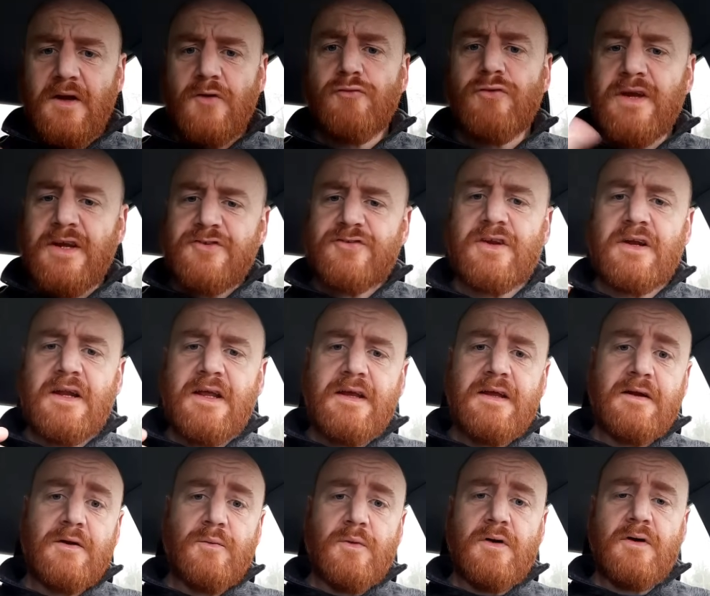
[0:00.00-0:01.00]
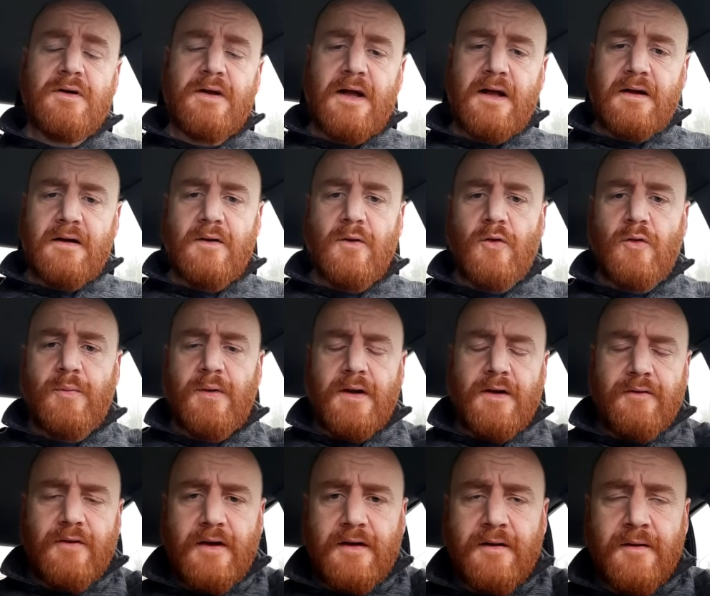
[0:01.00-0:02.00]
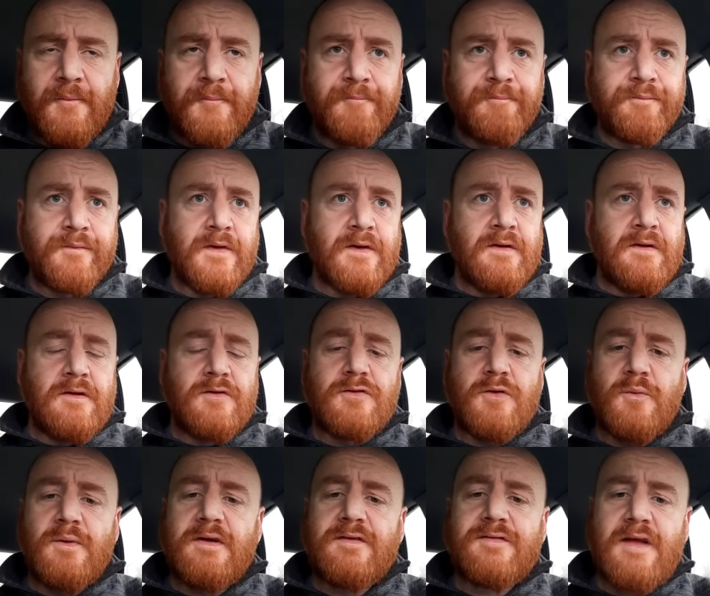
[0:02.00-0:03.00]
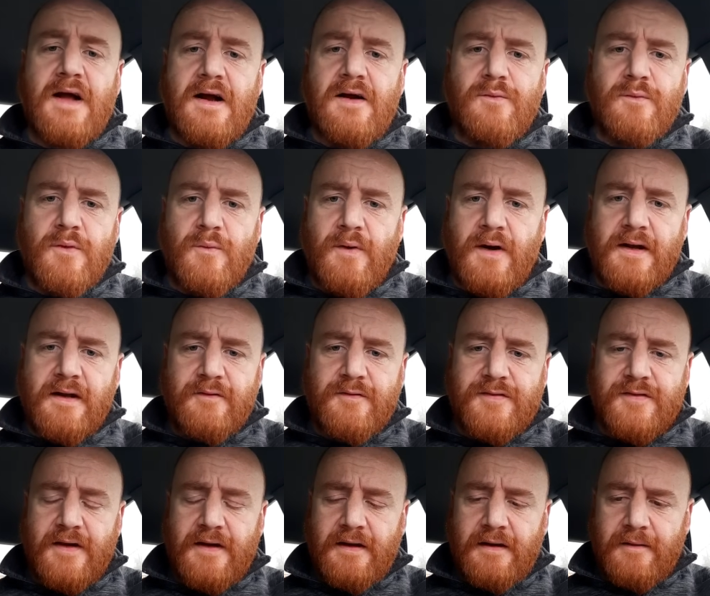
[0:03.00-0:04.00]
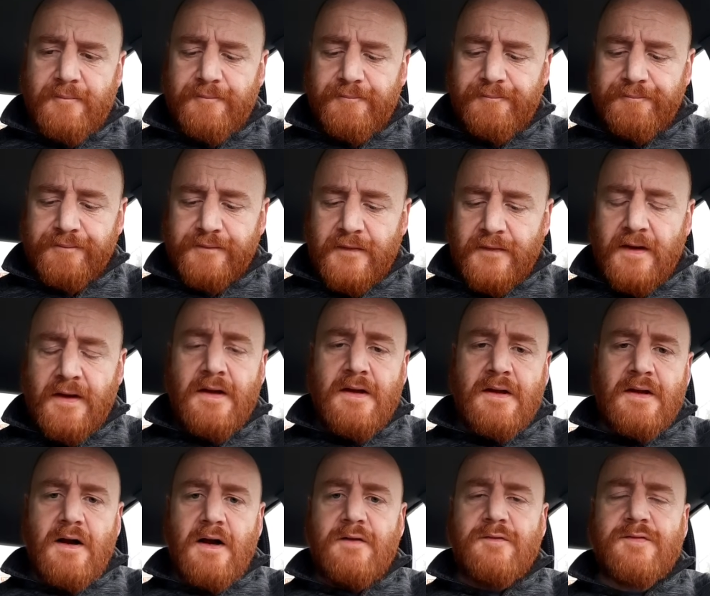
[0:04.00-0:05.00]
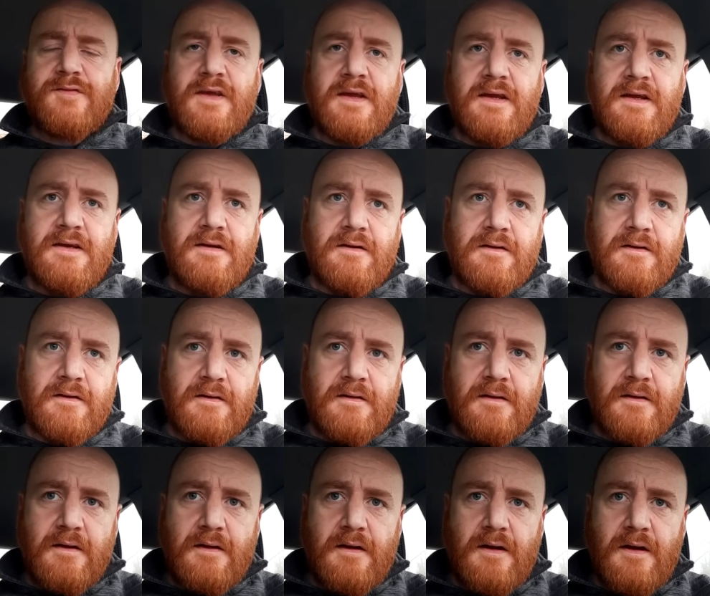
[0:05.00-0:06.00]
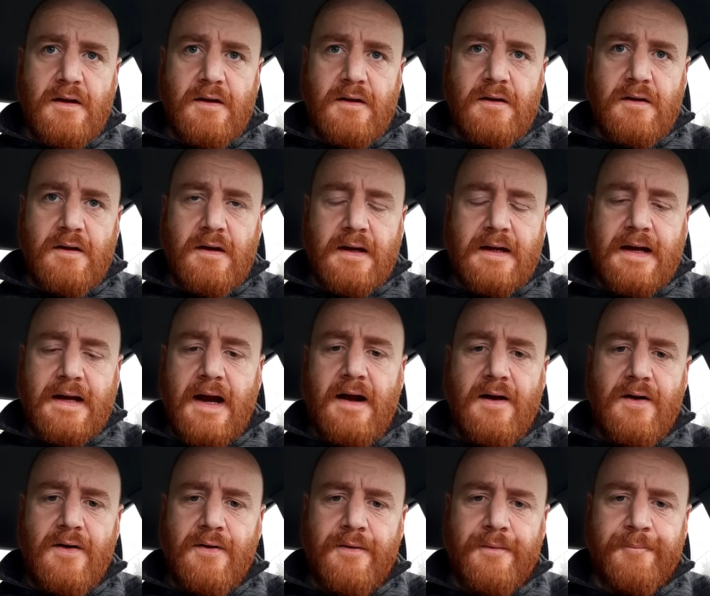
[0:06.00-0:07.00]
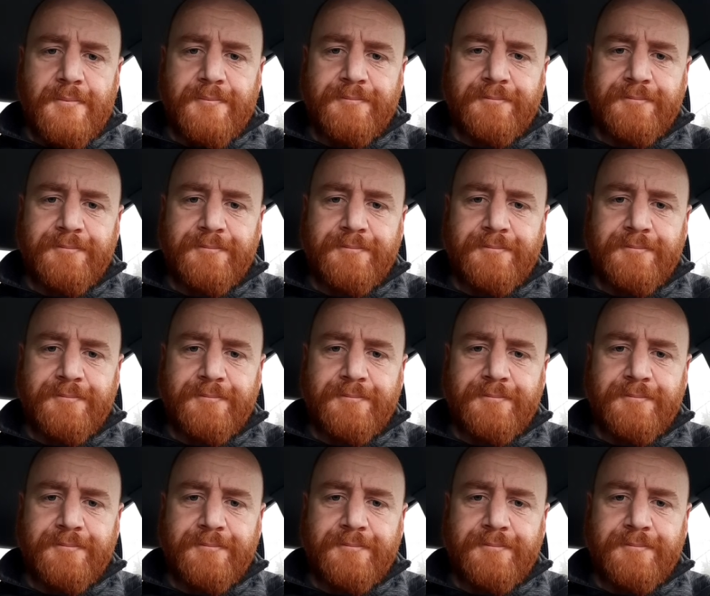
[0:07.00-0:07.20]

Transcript: regionally in the world and globally, right? So we'll start with what I've seen. I've seen a car